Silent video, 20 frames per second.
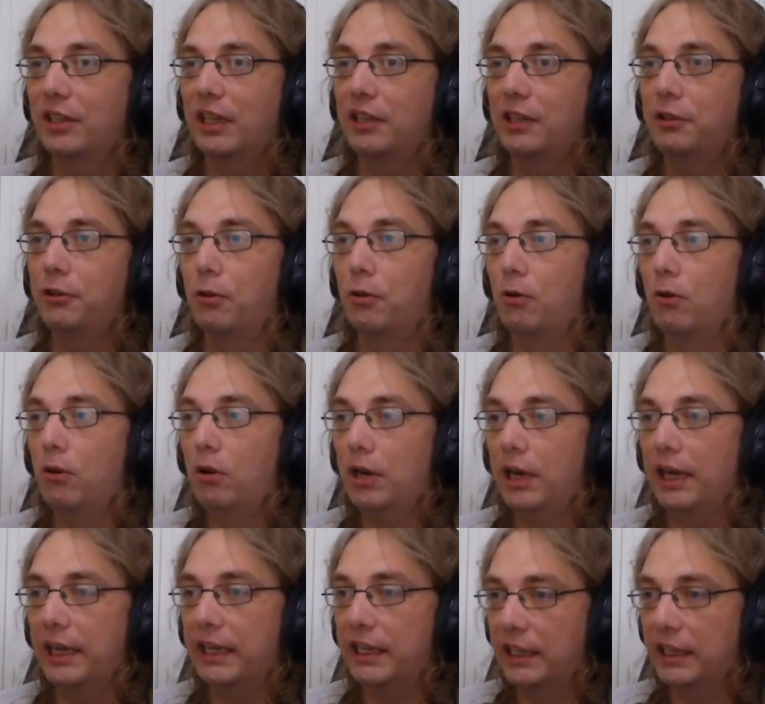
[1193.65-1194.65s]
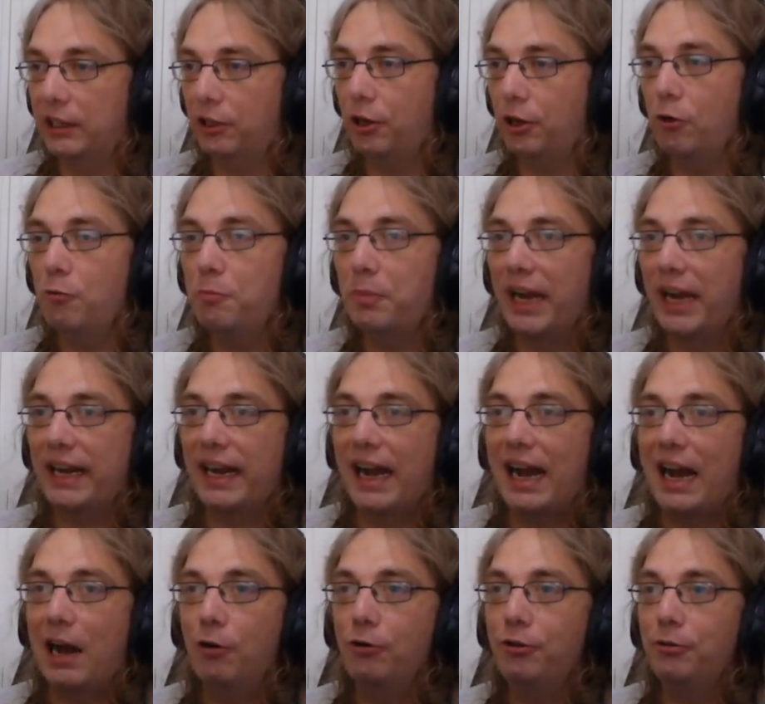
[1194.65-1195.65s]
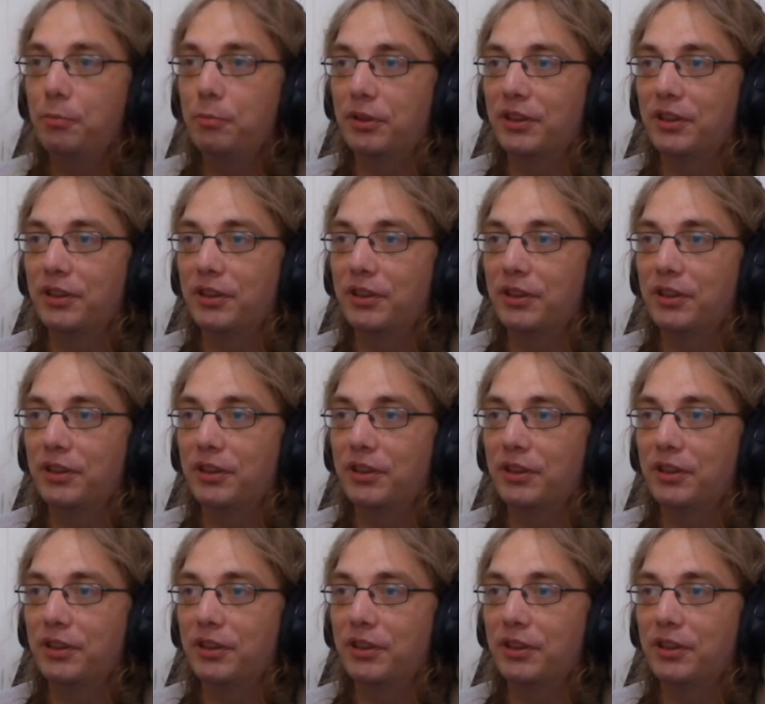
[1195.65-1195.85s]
that door, I can go back out,